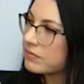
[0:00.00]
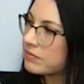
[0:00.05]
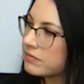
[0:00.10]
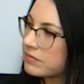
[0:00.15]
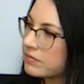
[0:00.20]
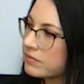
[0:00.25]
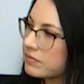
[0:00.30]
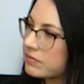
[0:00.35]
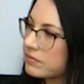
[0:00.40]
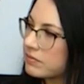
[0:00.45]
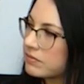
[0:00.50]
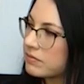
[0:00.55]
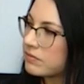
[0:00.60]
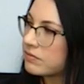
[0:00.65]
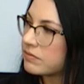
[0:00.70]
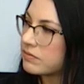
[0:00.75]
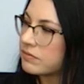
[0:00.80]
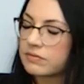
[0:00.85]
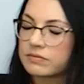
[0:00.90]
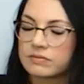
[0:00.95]

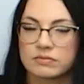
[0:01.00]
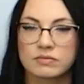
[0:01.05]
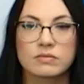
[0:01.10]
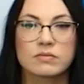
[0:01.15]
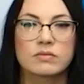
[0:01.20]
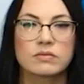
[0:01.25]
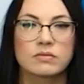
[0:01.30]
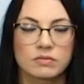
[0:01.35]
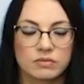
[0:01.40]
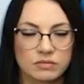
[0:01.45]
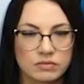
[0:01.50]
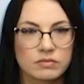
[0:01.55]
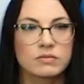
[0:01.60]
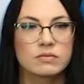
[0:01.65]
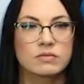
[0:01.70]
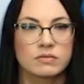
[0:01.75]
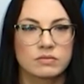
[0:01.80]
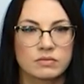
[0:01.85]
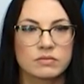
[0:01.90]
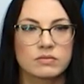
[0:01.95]

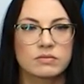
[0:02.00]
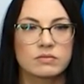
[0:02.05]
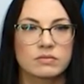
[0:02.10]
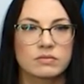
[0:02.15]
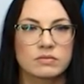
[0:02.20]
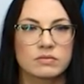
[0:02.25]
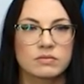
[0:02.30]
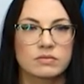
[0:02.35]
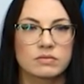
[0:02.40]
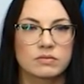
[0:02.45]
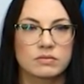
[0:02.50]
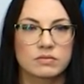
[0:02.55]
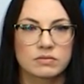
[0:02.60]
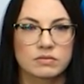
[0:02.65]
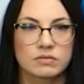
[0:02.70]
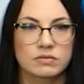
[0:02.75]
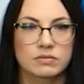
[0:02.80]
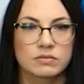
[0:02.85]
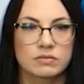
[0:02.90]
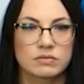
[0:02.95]

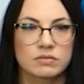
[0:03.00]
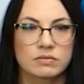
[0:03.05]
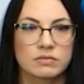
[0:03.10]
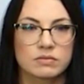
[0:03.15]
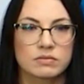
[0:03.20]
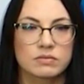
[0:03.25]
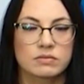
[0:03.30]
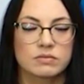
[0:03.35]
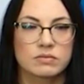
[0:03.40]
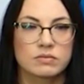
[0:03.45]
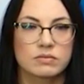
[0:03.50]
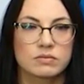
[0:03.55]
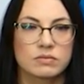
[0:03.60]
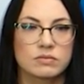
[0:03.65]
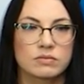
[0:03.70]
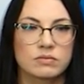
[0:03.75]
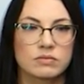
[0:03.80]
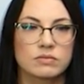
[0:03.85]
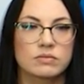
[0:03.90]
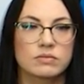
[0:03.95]

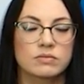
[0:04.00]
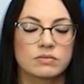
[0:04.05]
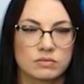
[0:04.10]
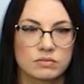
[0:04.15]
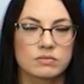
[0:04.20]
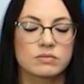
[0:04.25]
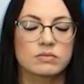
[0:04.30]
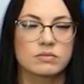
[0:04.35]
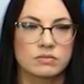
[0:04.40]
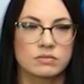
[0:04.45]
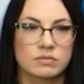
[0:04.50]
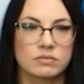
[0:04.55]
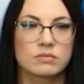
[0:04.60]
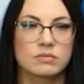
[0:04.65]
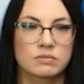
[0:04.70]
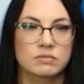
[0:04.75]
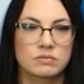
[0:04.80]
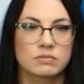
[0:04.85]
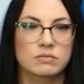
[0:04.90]
(not speaking)